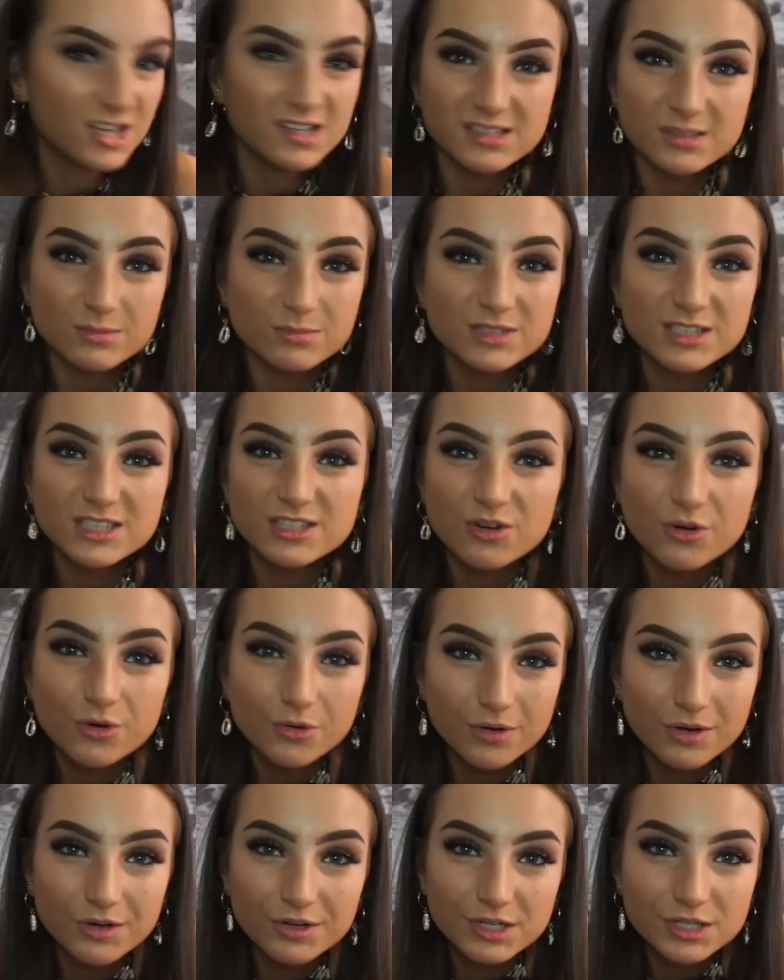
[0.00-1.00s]
someone did a
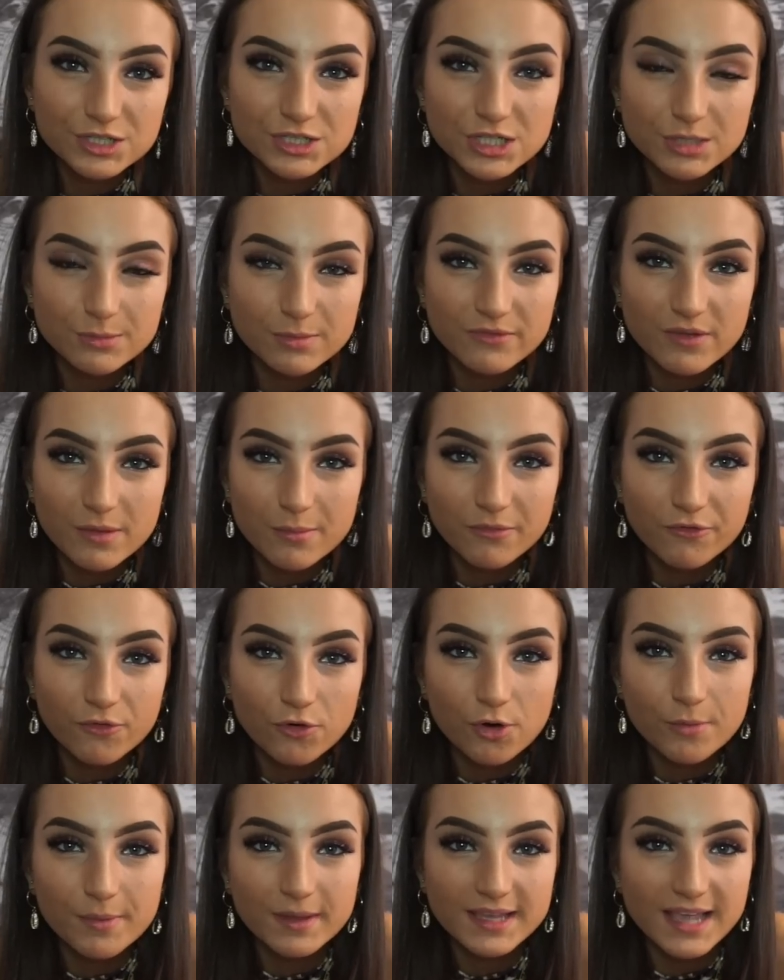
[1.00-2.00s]
haul on YouTube of it
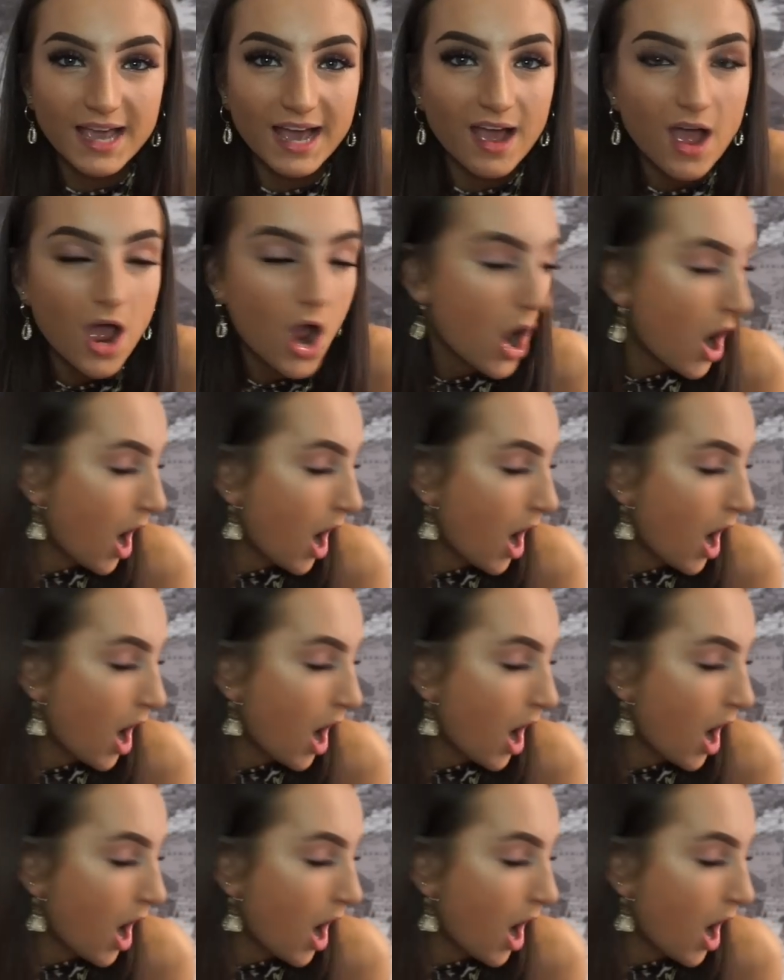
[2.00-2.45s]
before, but yeah.